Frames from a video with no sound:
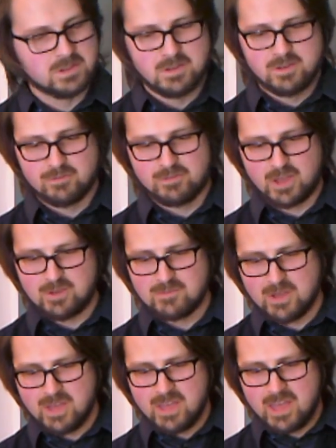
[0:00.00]
Fab.
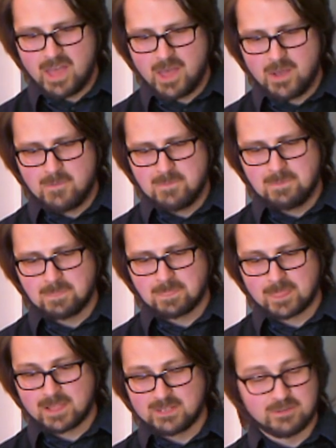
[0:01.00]
I'm
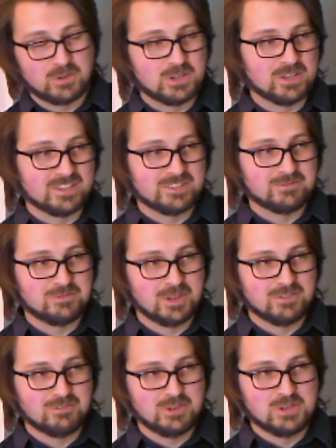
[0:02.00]
going to
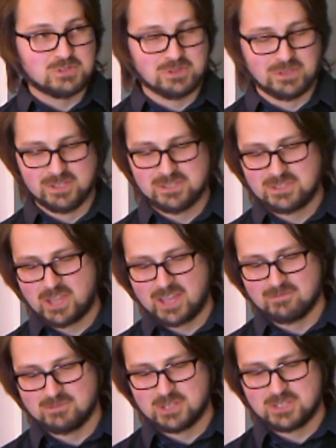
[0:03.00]
finish with this.
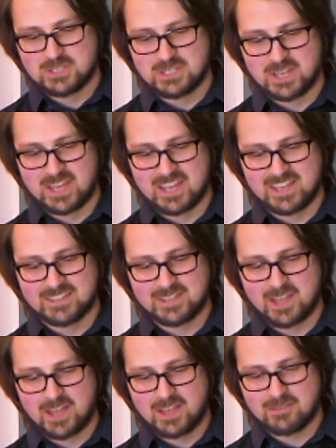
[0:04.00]
I'm just
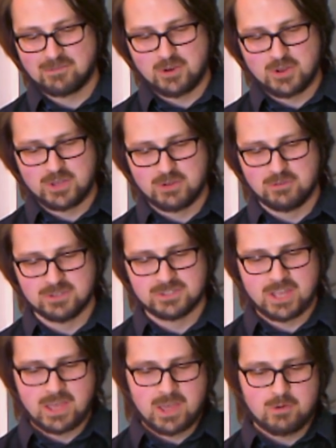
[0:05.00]
very curious.
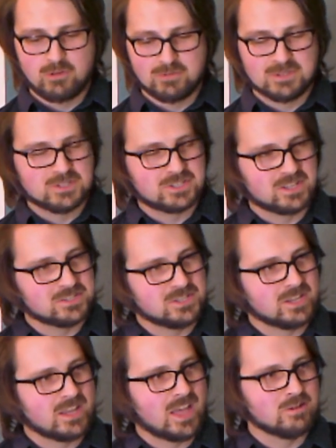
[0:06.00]
We've been
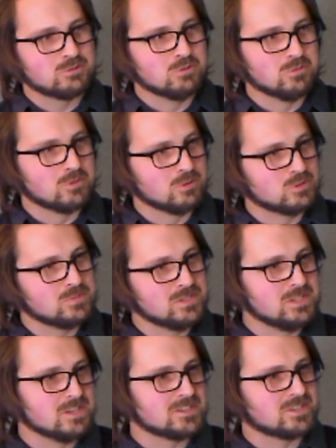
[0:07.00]
discussing how to approach
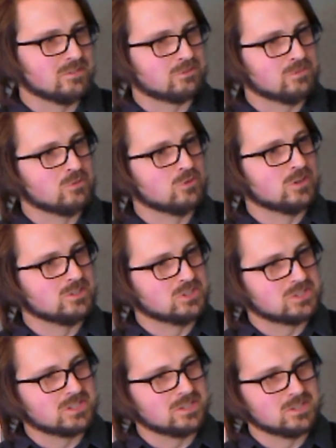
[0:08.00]
BDSM from a
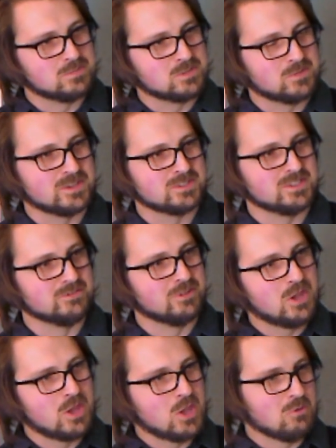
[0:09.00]
religious studies perspective.
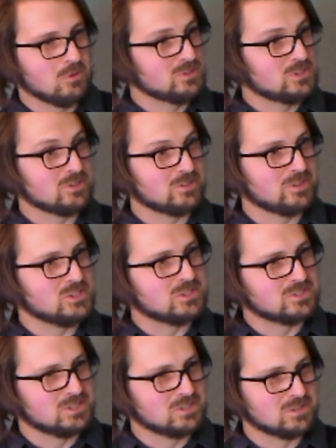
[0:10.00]
Once your
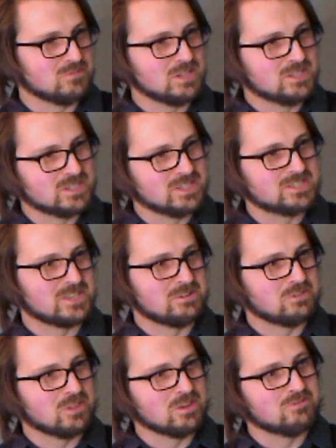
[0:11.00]
thesis is complete and it's
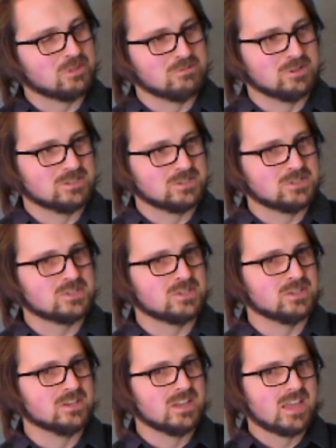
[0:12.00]
out there for the world to
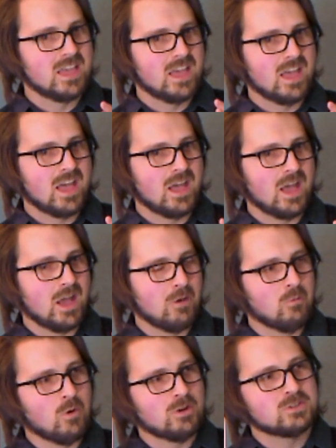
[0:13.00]
see,
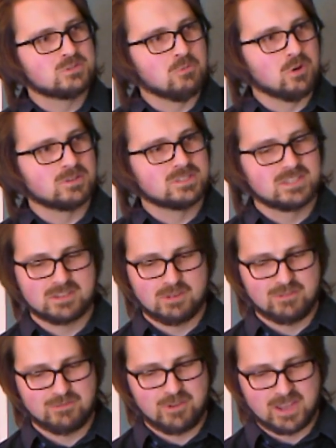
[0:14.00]
what
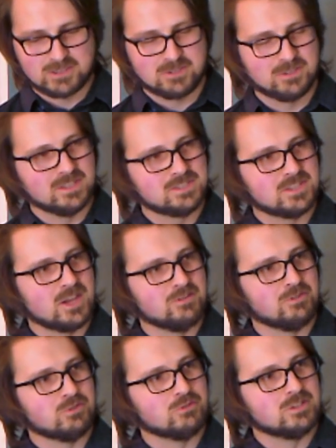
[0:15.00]
effect could this
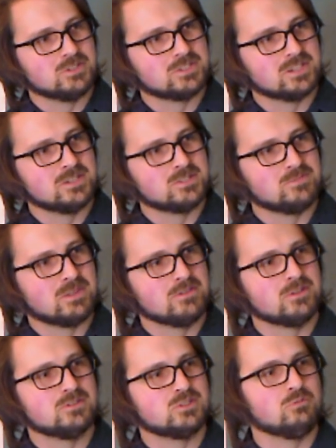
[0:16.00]
have on religious studies methodology?